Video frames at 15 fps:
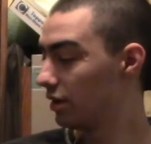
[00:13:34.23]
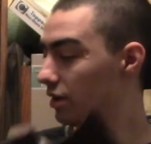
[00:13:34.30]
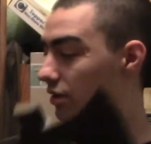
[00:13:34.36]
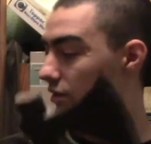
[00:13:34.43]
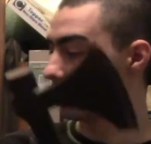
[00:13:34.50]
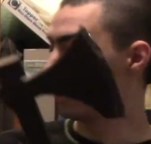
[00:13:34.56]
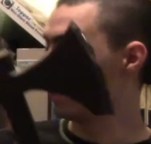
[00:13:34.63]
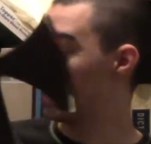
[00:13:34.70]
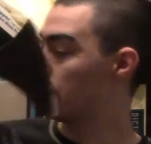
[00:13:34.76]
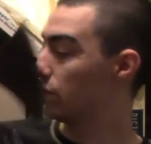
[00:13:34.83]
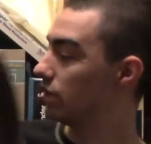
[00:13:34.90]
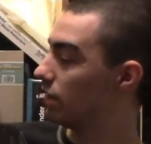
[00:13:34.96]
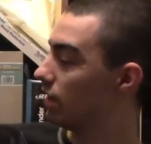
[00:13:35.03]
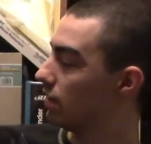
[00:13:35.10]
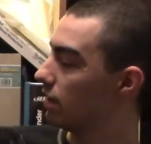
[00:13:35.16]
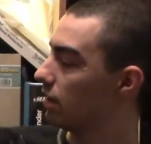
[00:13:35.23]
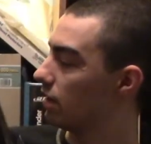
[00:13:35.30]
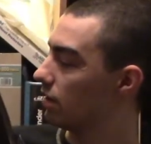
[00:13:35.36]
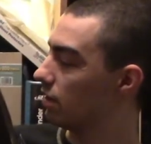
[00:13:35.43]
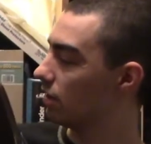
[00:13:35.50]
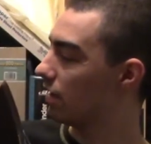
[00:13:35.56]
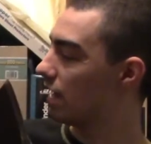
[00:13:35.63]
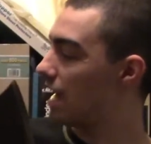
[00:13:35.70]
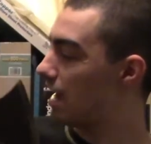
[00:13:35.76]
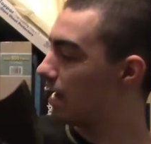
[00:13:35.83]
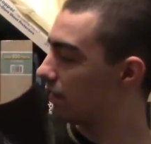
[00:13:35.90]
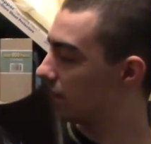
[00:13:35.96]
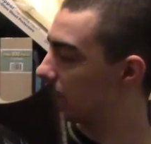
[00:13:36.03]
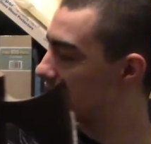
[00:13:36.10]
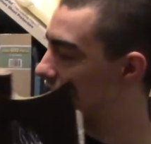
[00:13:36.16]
Still though, this thing did a lot of